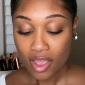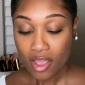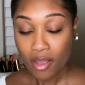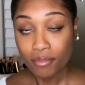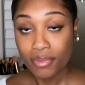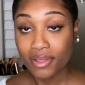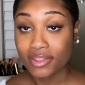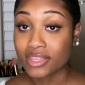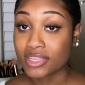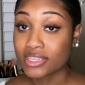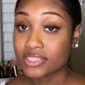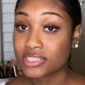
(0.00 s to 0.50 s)

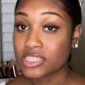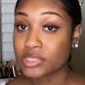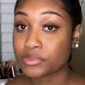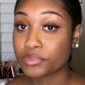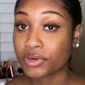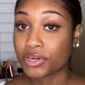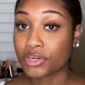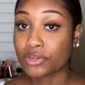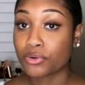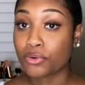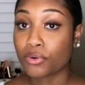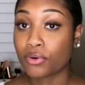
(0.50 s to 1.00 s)
But this is
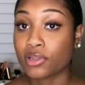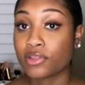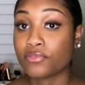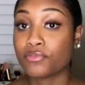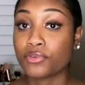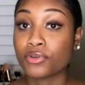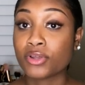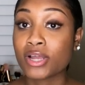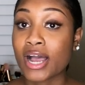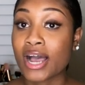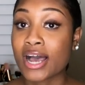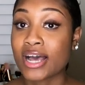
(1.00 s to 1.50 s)
pretty cool if
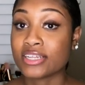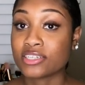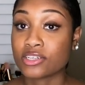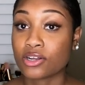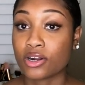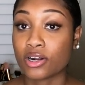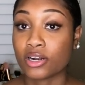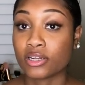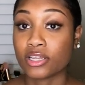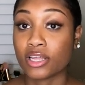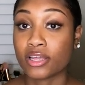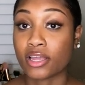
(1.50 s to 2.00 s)
you guys
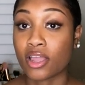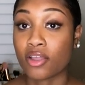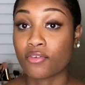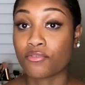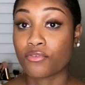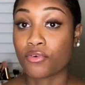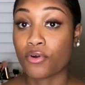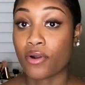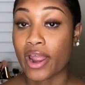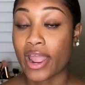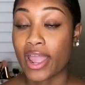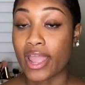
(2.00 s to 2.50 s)
are looking
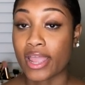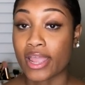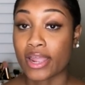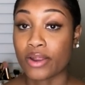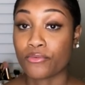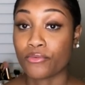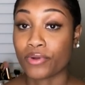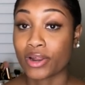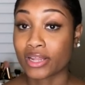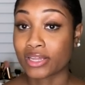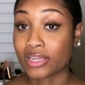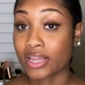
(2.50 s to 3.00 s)
for a
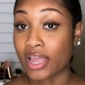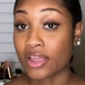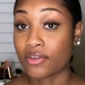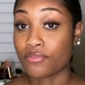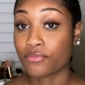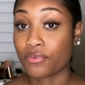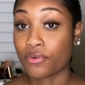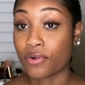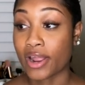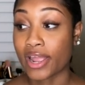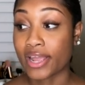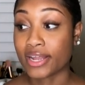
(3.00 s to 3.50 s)
ring light
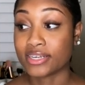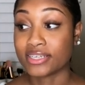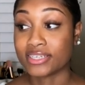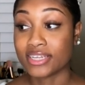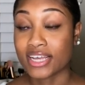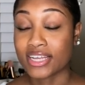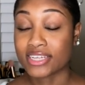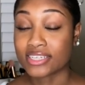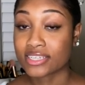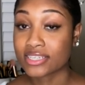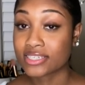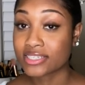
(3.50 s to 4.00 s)
for a
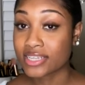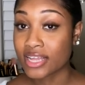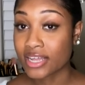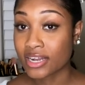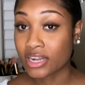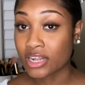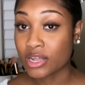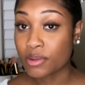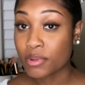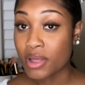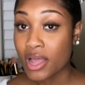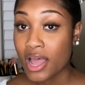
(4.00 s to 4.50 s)
desk
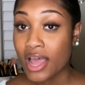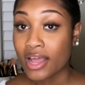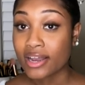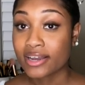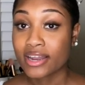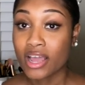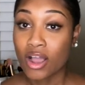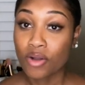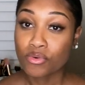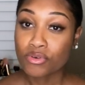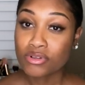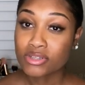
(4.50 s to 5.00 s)
setup.
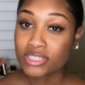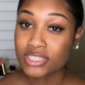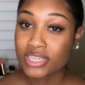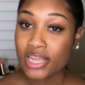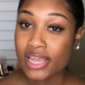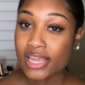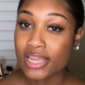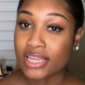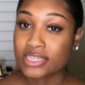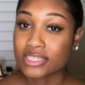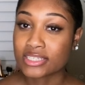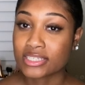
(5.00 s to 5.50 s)
Now I will say
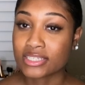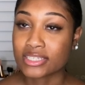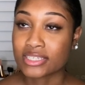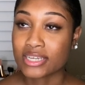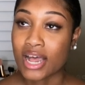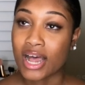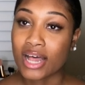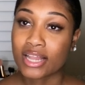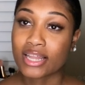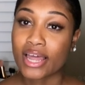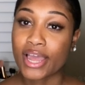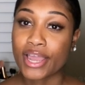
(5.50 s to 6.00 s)
it's
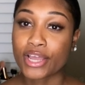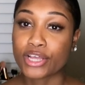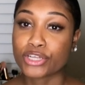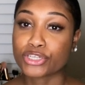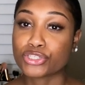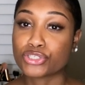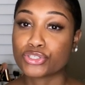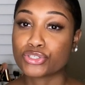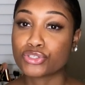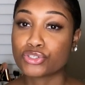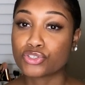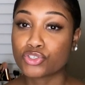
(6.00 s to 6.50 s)
not like
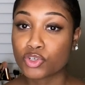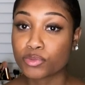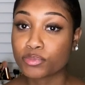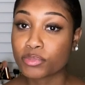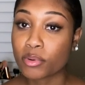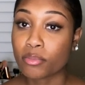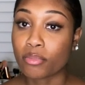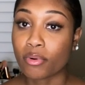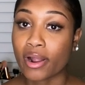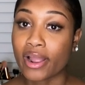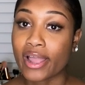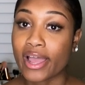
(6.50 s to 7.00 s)
super
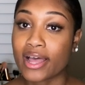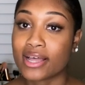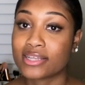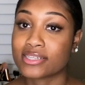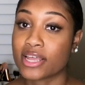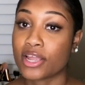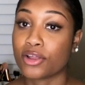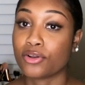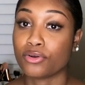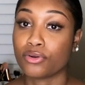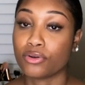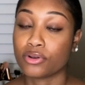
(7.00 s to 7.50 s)
bright as
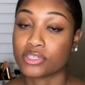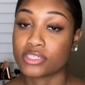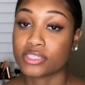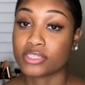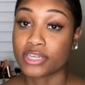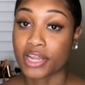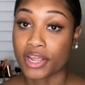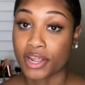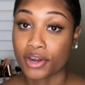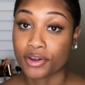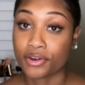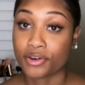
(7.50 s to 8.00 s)
a
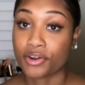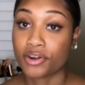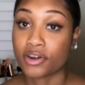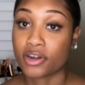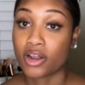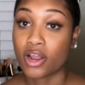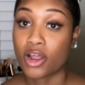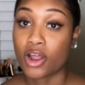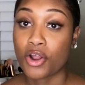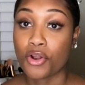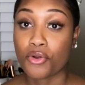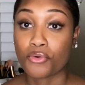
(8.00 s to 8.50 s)
standard
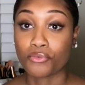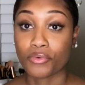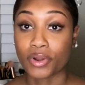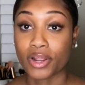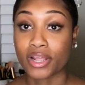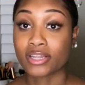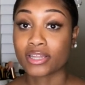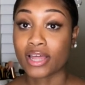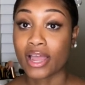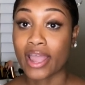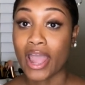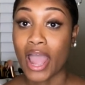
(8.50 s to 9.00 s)
ring
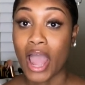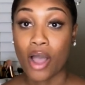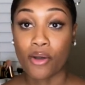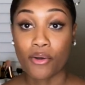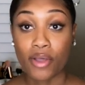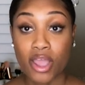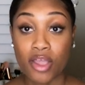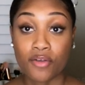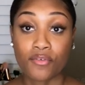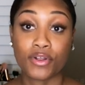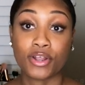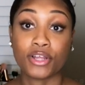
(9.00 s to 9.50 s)
light.
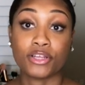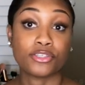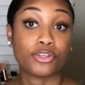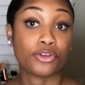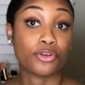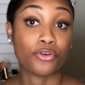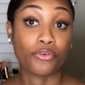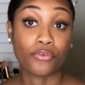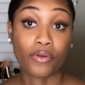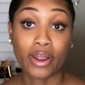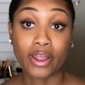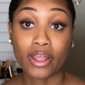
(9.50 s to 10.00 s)
However, it's a
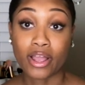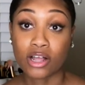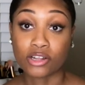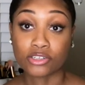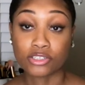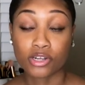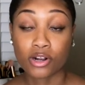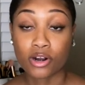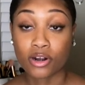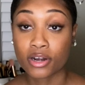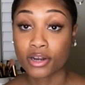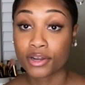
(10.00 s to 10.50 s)
great
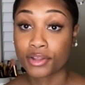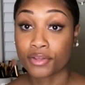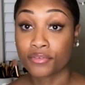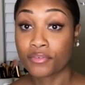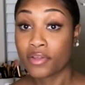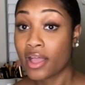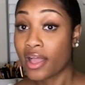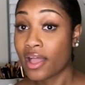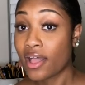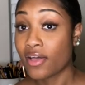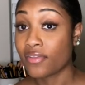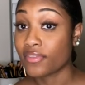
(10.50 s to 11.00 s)
alternative
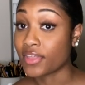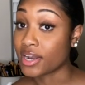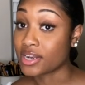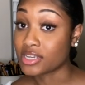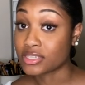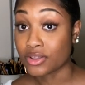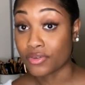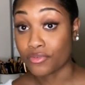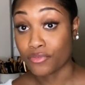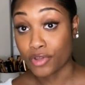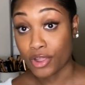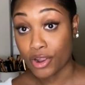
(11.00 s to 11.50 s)
that
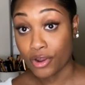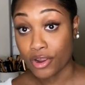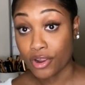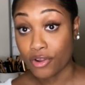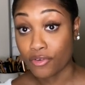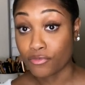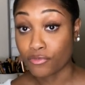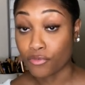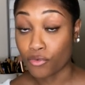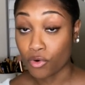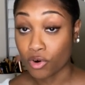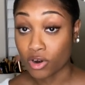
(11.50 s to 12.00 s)
is very
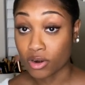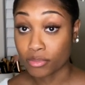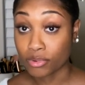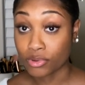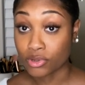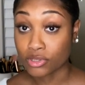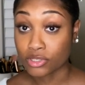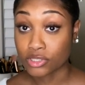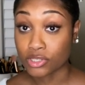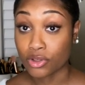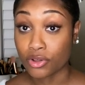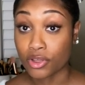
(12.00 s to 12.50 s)

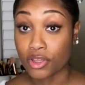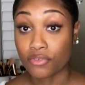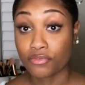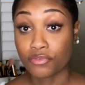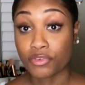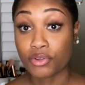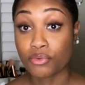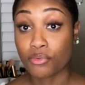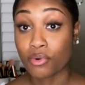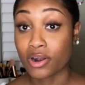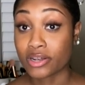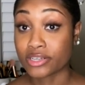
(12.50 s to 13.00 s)
affordable. So if
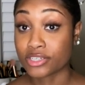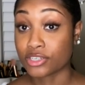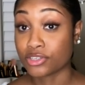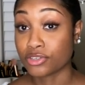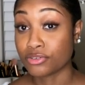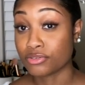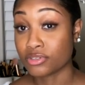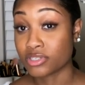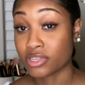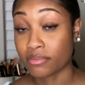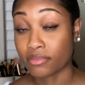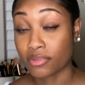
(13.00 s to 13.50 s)
you want to
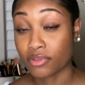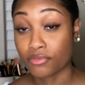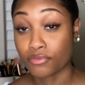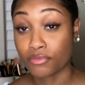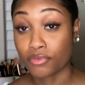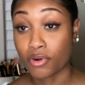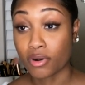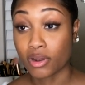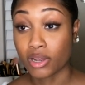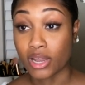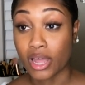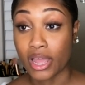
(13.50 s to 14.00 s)
use something
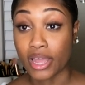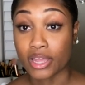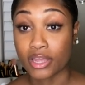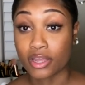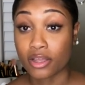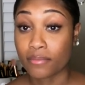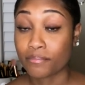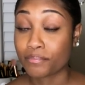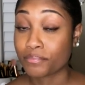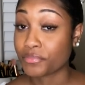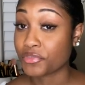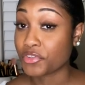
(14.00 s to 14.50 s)
for like
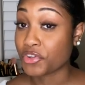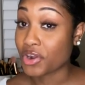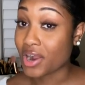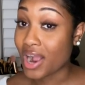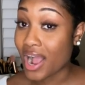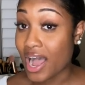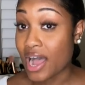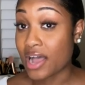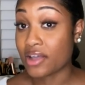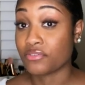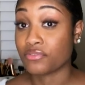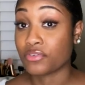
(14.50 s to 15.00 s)
your
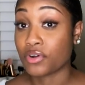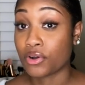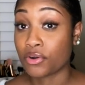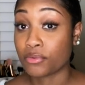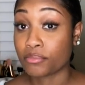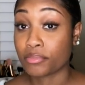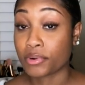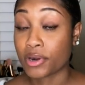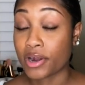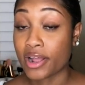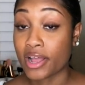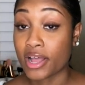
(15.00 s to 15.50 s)
iPhone
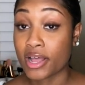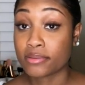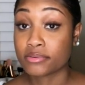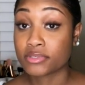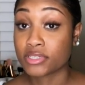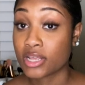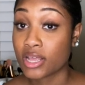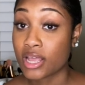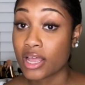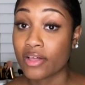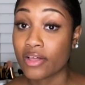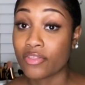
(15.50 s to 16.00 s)
perhaps,
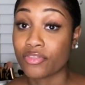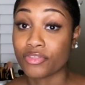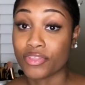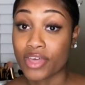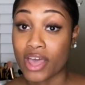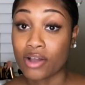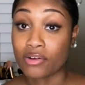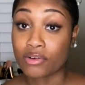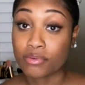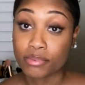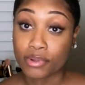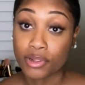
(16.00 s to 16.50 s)

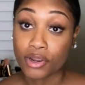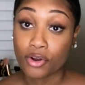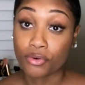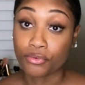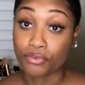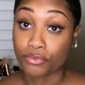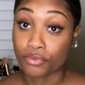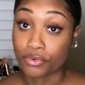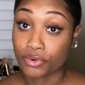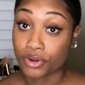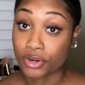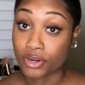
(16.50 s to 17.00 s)
that would be a
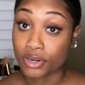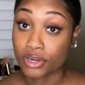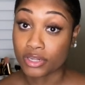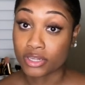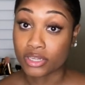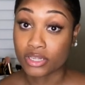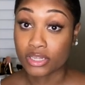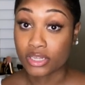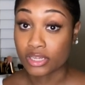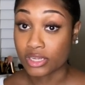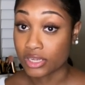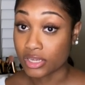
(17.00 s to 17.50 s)
really
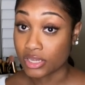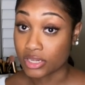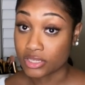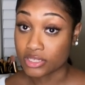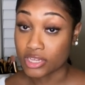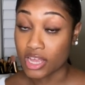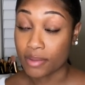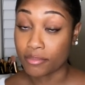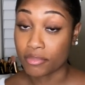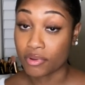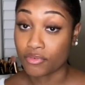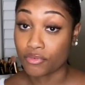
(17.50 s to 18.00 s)
good
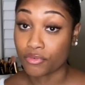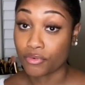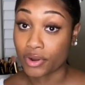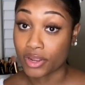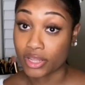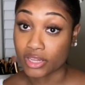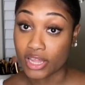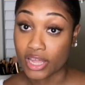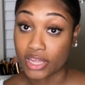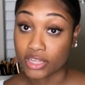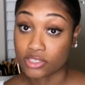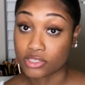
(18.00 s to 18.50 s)
type of ring
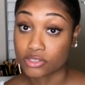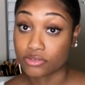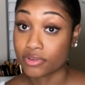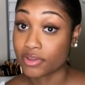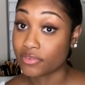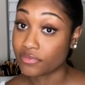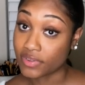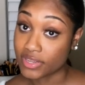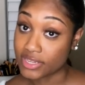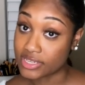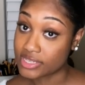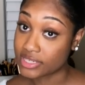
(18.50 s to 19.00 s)
light to
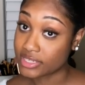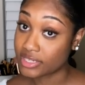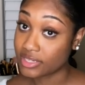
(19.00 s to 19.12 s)
invest